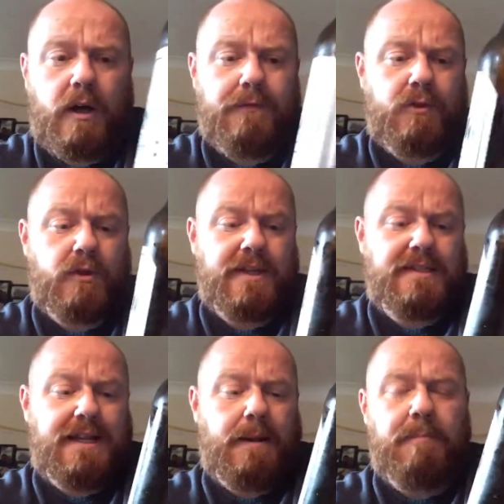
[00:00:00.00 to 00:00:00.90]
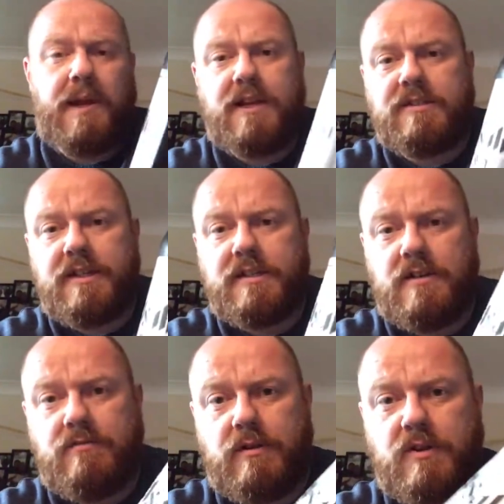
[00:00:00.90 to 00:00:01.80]
I've got this in a big
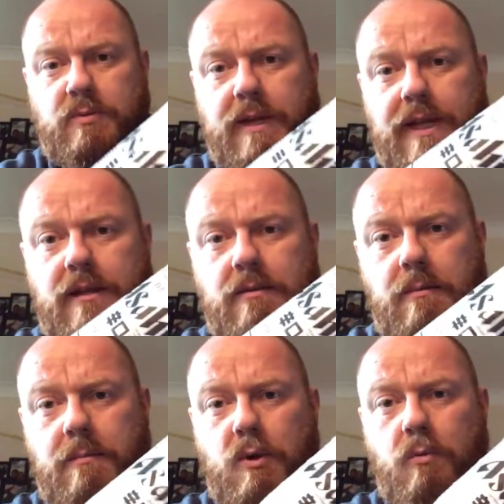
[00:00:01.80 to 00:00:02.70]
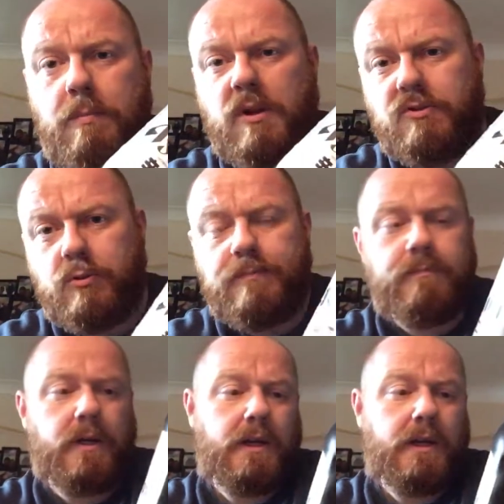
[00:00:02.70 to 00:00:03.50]
620ml bottle.